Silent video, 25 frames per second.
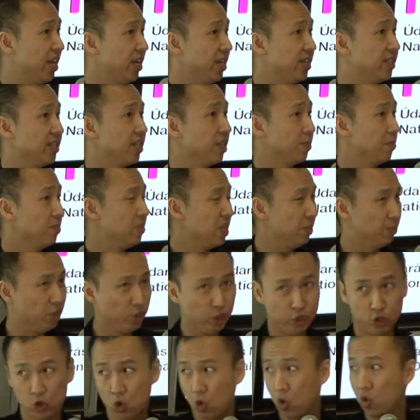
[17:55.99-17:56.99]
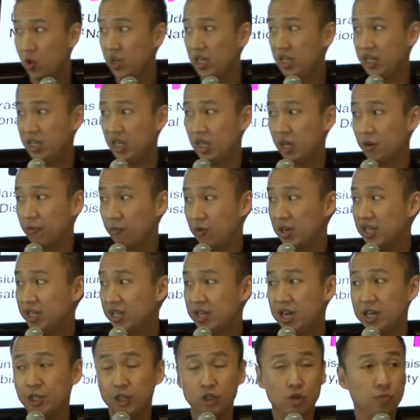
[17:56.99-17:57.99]
is that the majority of
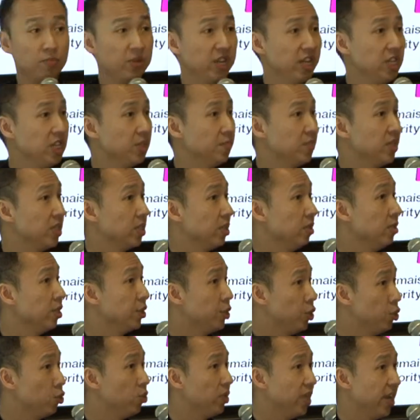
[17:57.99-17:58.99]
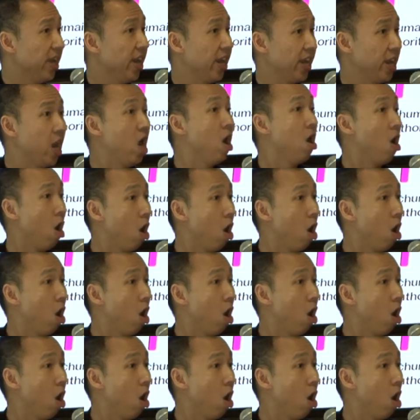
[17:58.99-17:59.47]
residential placements in the UK